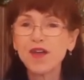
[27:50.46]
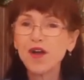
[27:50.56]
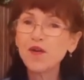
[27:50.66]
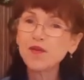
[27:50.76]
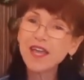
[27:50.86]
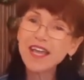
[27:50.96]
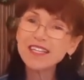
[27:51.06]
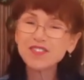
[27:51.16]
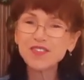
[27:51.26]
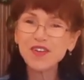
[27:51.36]
Okay,
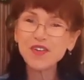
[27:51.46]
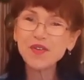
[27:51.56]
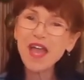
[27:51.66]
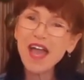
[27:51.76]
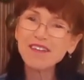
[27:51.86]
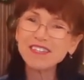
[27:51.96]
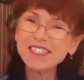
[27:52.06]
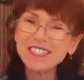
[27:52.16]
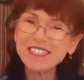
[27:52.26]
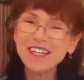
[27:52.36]
so there you have
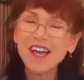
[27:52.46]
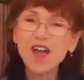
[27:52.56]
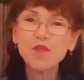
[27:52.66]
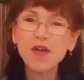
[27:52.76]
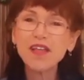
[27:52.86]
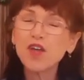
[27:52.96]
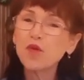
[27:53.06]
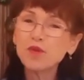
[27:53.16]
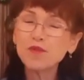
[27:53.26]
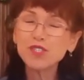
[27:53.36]
it. Well, I
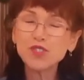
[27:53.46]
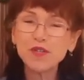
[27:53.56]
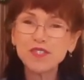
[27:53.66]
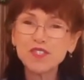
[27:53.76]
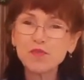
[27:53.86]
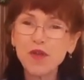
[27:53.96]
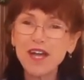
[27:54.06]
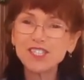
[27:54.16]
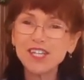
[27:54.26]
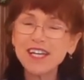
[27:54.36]
hope you enjoyed this
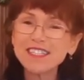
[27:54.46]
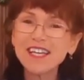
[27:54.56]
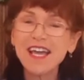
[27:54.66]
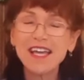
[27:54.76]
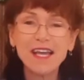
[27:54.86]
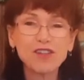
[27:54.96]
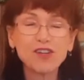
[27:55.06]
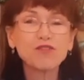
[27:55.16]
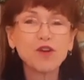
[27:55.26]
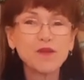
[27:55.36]
project, and I look
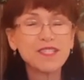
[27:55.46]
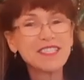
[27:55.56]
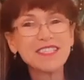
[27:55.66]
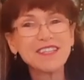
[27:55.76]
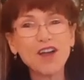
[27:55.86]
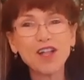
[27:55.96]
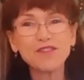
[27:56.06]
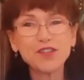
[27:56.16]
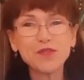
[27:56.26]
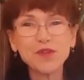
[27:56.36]
forward to seeing all of
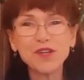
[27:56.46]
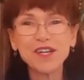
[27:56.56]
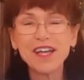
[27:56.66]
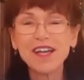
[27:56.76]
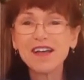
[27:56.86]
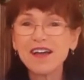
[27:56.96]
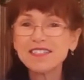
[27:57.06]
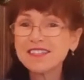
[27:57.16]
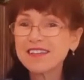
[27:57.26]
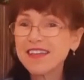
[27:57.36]
your work.
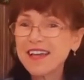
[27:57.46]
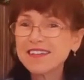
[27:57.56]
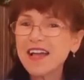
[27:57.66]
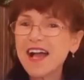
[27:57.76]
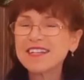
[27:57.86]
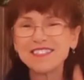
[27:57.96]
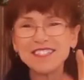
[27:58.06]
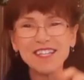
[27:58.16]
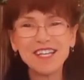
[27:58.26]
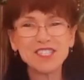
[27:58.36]
Until then, I'll see
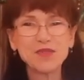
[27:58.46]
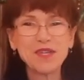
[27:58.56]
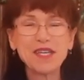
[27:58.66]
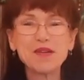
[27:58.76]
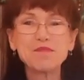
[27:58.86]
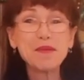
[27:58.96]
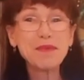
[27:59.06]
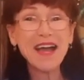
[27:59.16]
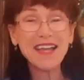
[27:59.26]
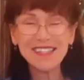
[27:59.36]
you next week.
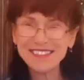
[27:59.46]
Bye-bye.